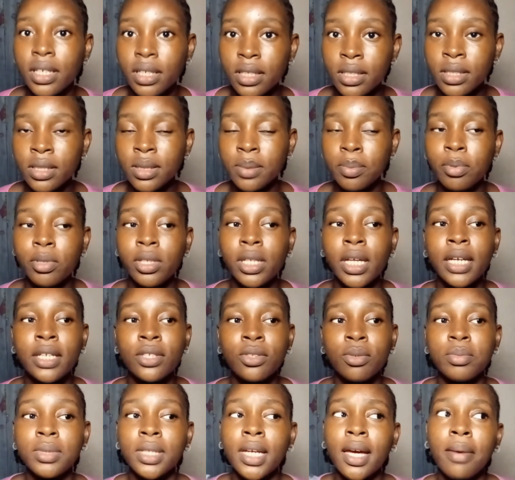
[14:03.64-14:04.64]
days, but like
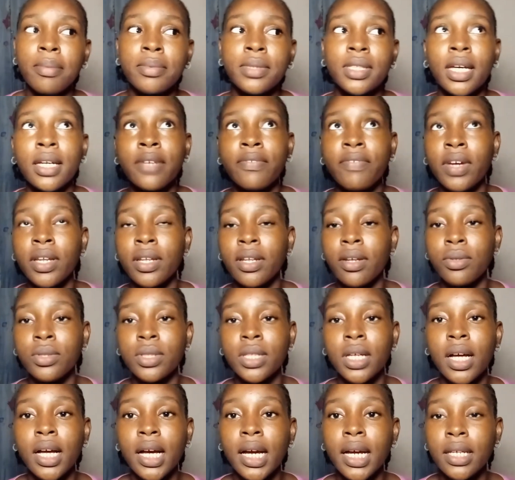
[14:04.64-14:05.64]
sometimes I find
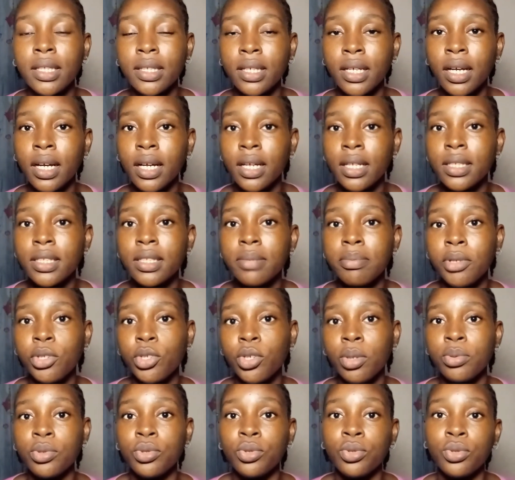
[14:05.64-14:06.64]
out that I can't
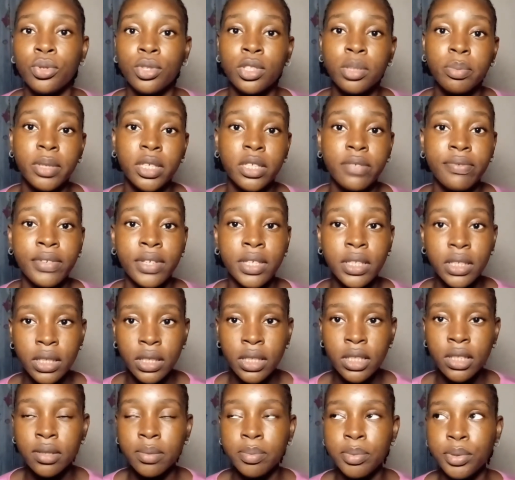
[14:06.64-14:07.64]
meet up to those specific
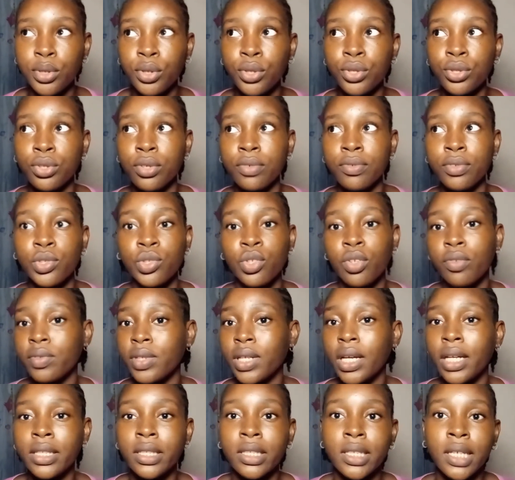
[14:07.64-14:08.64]
days because of stuff
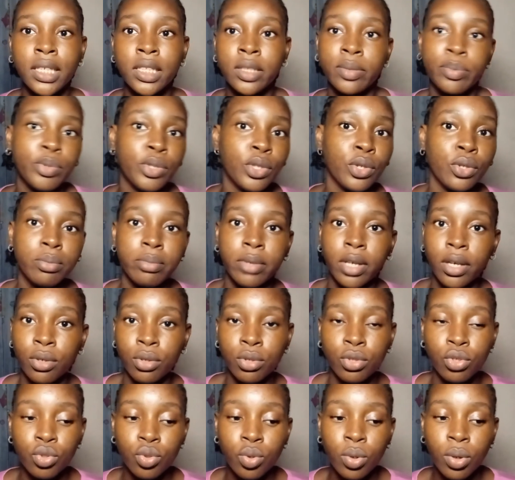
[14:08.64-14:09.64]
that is beyond my
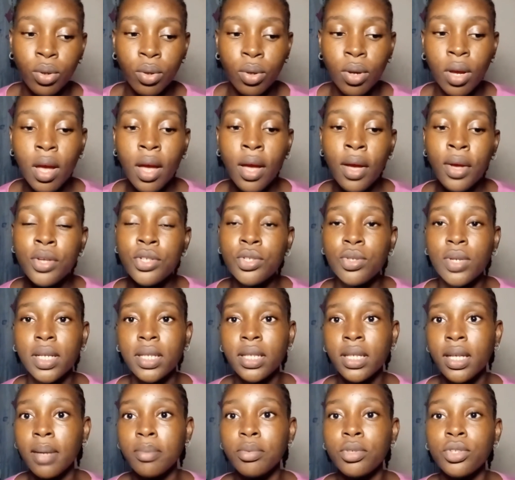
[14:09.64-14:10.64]
control. So I
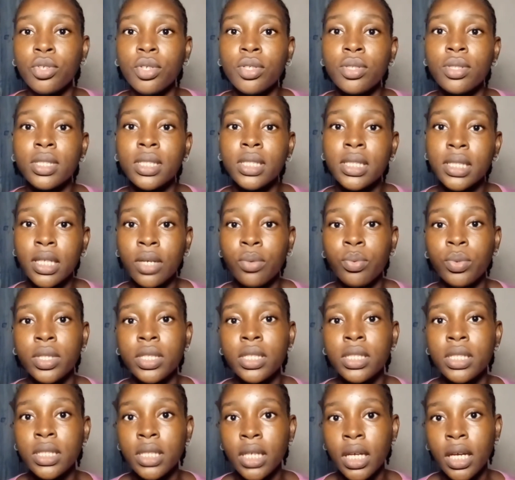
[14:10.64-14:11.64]
think I'm just going to stick
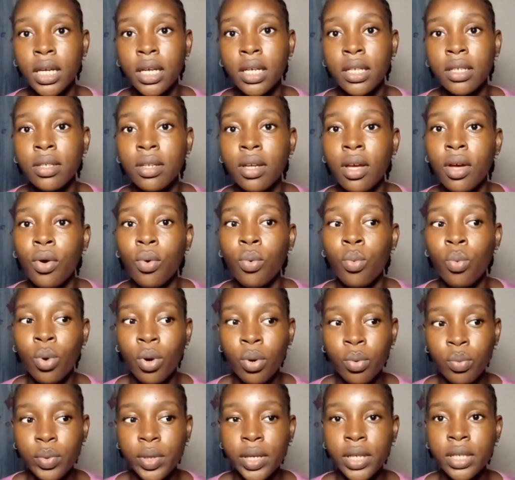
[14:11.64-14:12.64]
with saying
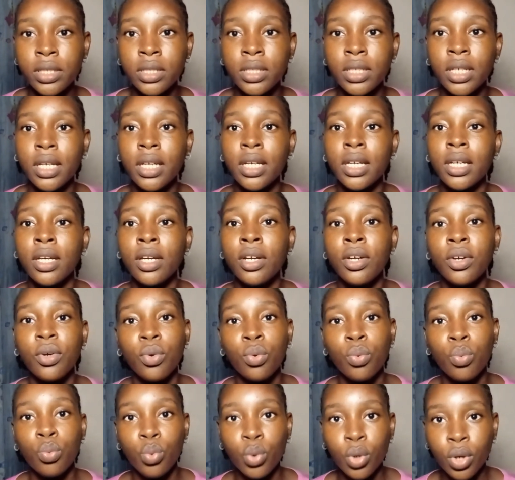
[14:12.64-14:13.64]
one weekday,
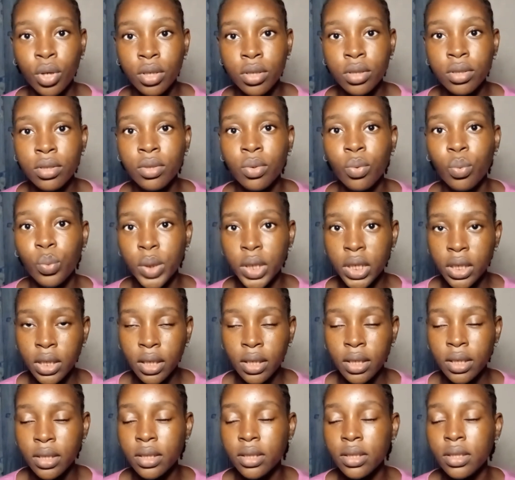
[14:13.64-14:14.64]
one
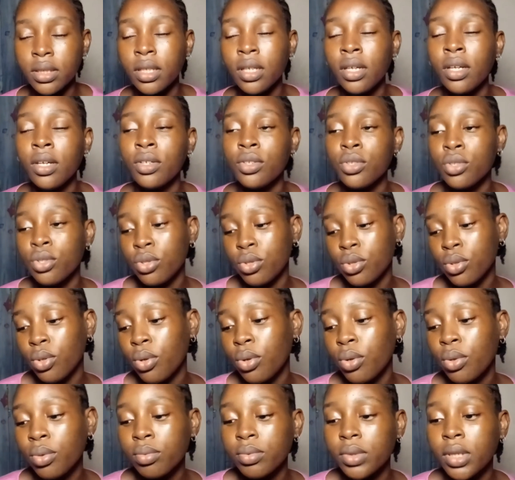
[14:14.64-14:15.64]
weekend.
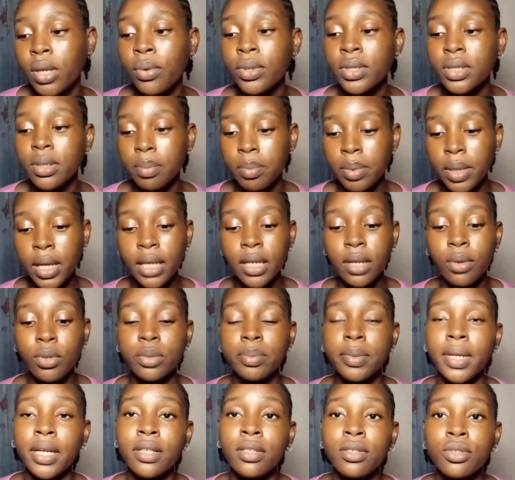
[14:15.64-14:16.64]
So that was the plan. I
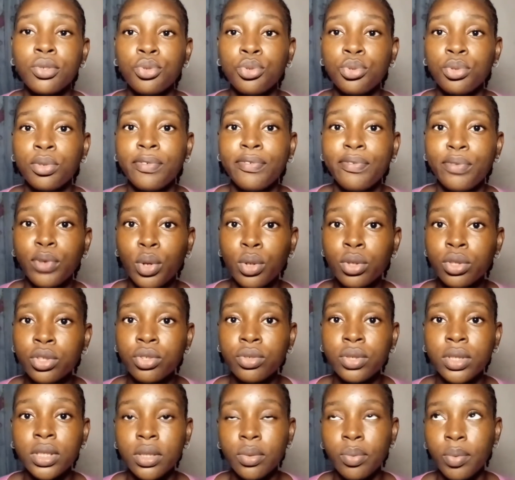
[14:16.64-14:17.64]
was trying to do vlogs
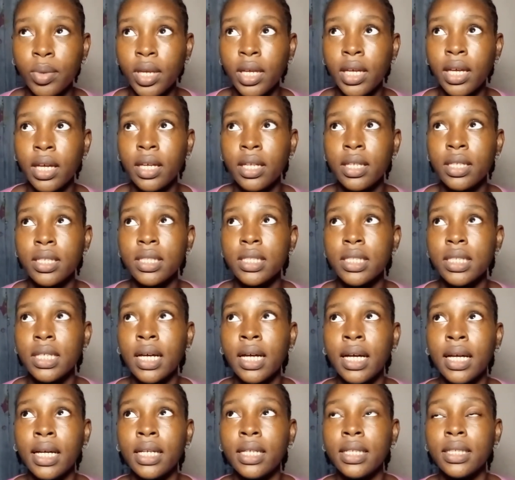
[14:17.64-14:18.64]
during the weekends
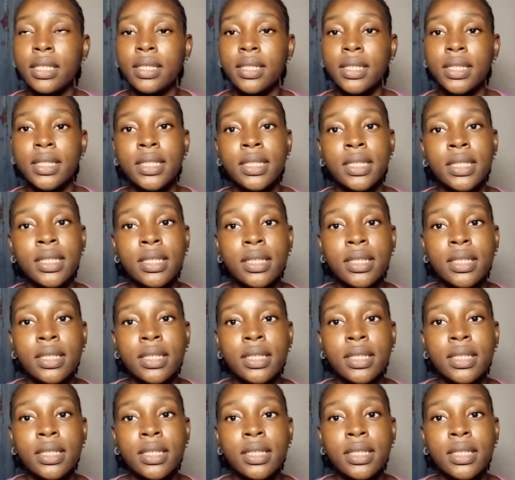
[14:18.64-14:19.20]
and